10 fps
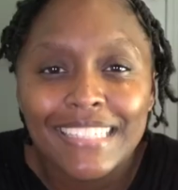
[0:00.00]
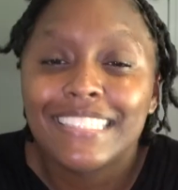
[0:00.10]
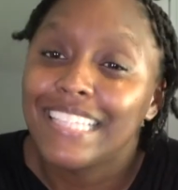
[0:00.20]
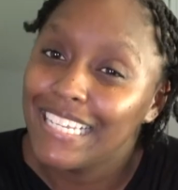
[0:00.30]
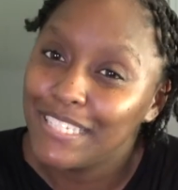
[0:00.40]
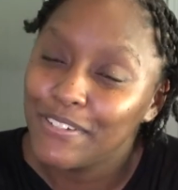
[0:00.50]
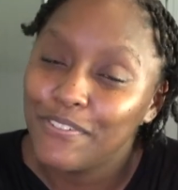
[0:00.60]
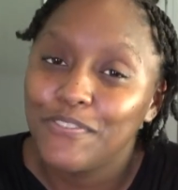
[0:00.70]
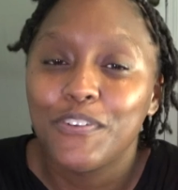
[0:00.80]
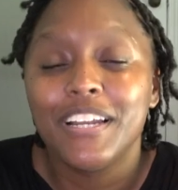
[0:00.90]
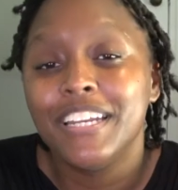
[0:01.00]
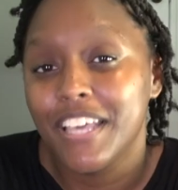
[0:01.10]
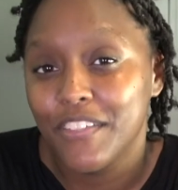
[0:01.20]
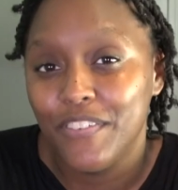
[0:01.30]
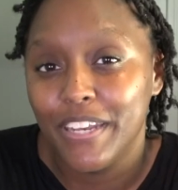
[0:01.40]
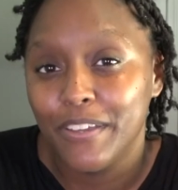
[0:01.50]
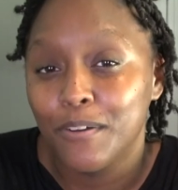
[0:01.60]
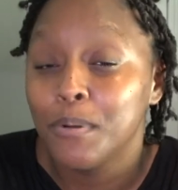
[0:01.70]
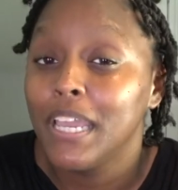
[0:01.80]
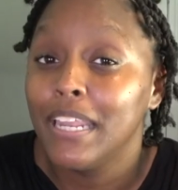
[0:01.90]
Stay tuned for another
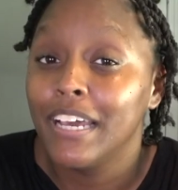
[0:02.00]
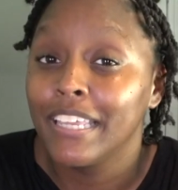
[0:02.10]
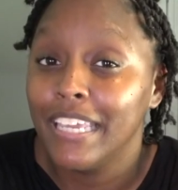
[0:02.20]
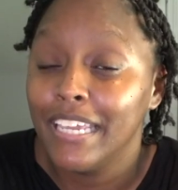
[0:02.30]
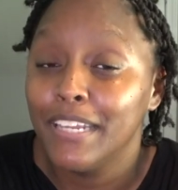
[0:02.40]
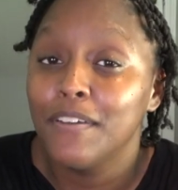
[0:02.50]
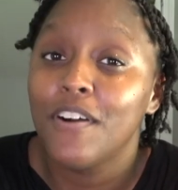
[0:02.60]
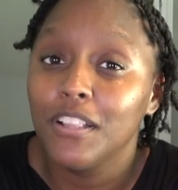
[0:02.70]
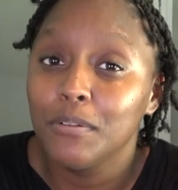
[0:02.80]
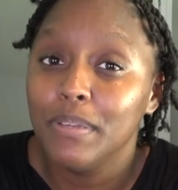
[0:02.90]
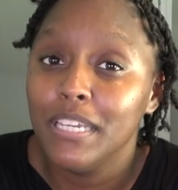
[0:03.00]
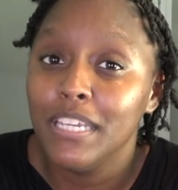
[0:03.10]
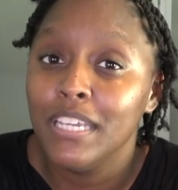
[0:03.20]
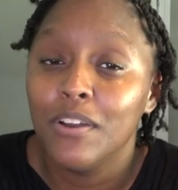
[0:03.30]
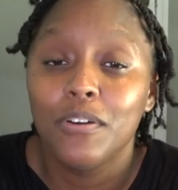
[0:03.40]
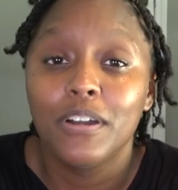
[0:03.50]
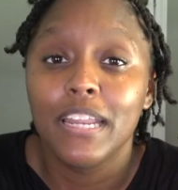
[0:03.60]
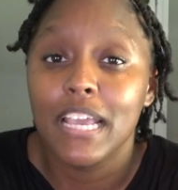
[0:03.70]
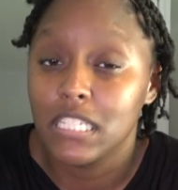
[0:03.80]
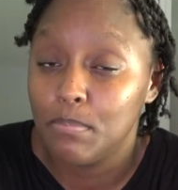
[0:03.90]
video. And again, follow me on
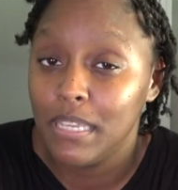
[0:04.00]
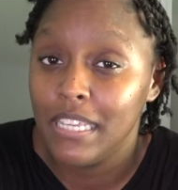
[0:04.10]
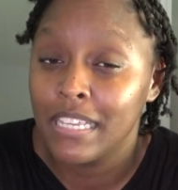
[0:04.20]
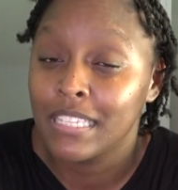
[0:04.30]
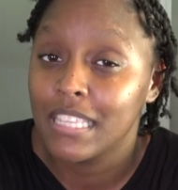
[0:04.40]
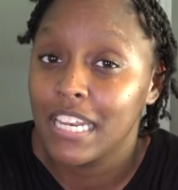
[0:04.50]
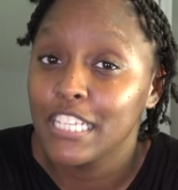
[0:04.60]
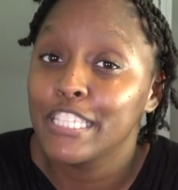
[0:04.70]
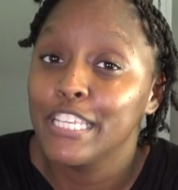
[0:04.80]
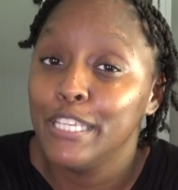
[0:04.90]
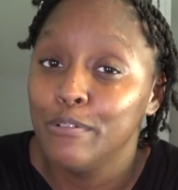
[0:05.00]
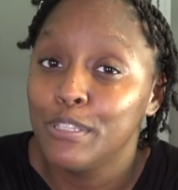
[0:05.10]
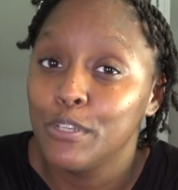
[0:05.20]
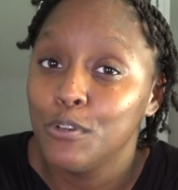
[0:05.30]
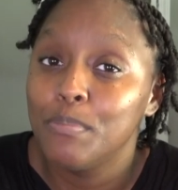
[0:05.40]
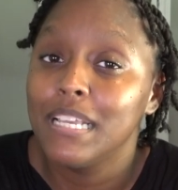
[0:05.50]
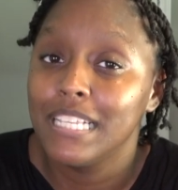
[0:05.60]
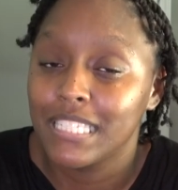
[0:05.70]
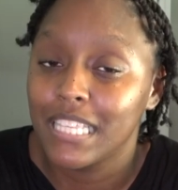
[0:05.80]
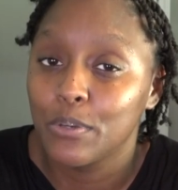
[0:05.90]
SBE Aesthetics YouTube,
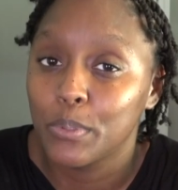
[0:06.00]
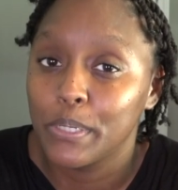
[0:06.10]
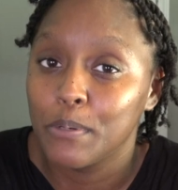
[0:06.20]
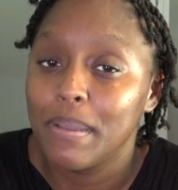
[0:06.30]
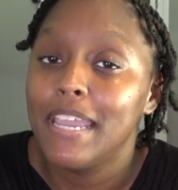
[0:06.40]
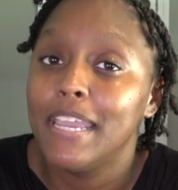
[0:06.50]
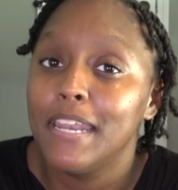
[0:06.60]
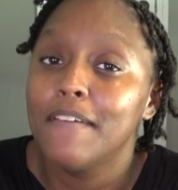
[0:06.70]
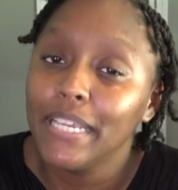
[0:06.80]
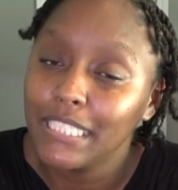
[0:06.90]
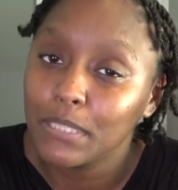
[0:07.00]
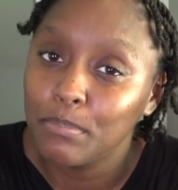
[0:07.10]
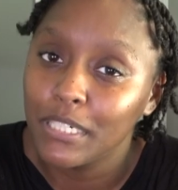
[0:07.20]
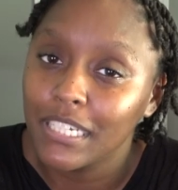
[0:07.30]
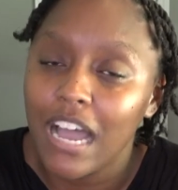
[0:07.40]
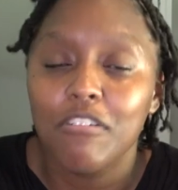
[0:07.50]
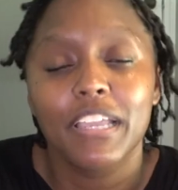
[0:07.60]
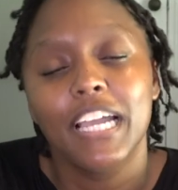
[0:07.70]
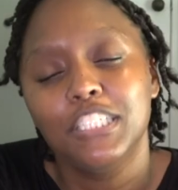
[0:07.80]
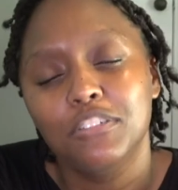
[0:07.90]
Instagram, and Facebook. I'll
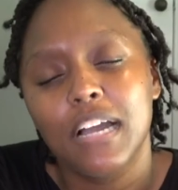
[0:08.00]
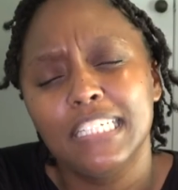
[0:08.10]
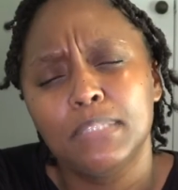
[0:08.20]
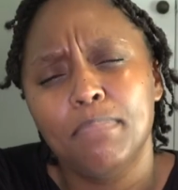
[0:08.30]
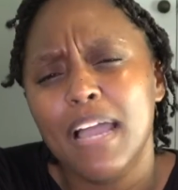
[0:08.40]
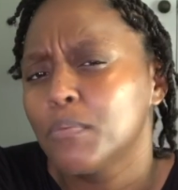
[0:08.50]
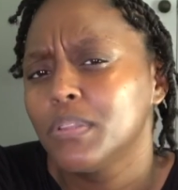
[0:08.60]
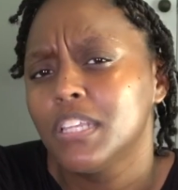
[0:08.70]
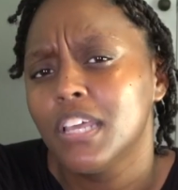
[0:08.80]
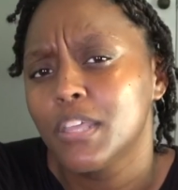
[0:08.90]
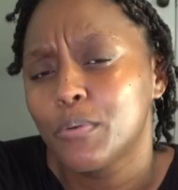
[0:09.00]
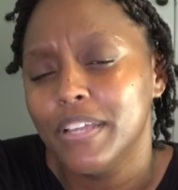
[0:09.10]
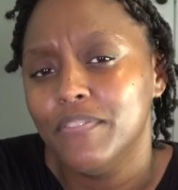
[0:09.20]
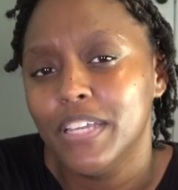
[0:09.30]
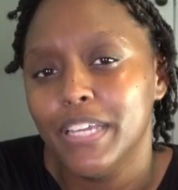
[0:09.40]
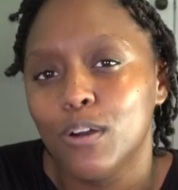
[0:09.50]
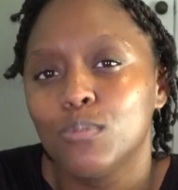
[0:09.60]
catch you guys back with another great video.